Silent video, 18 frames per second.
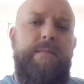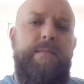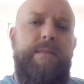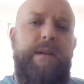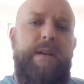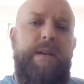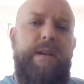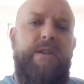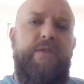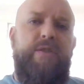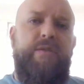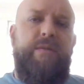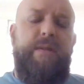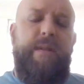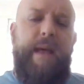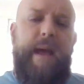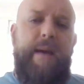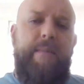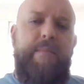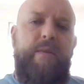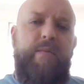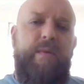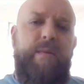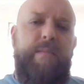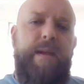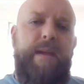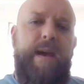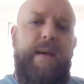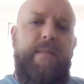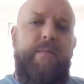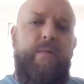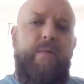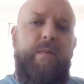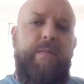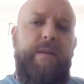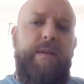initial lab that would be
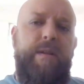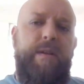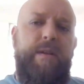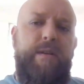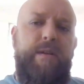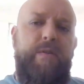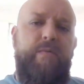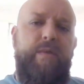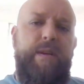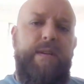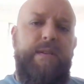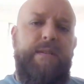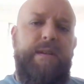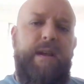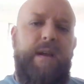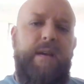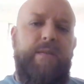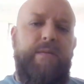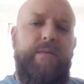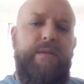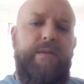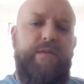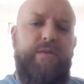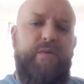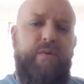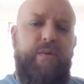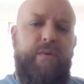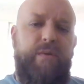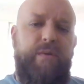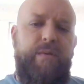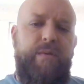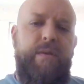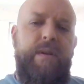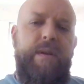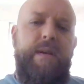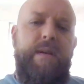abnormal in a urea cycle disorder.
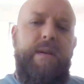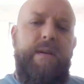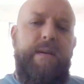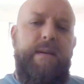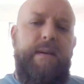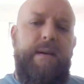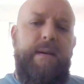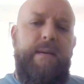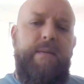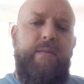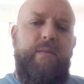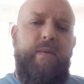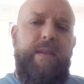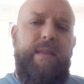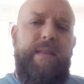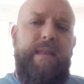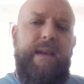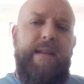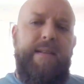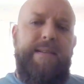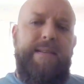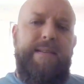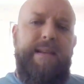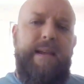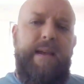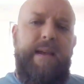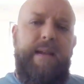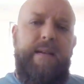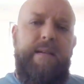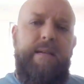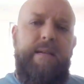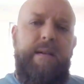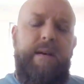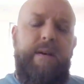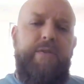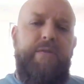With that said,
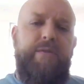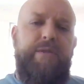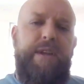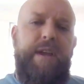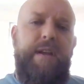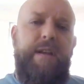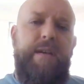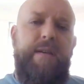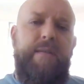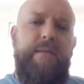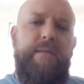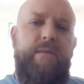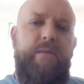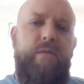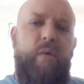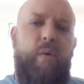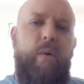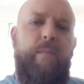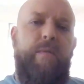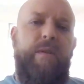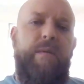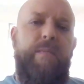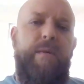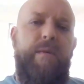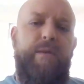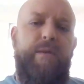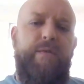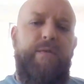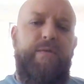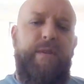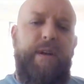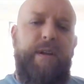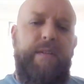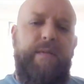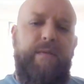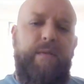understanding normal ammonia
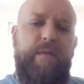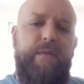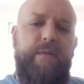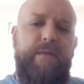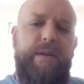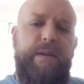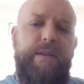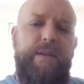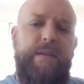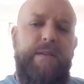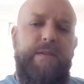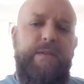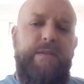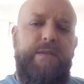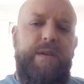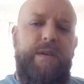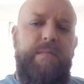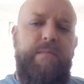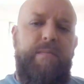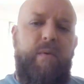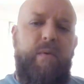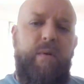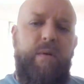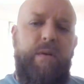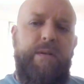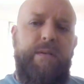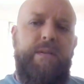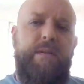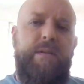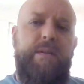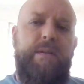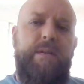transfer is important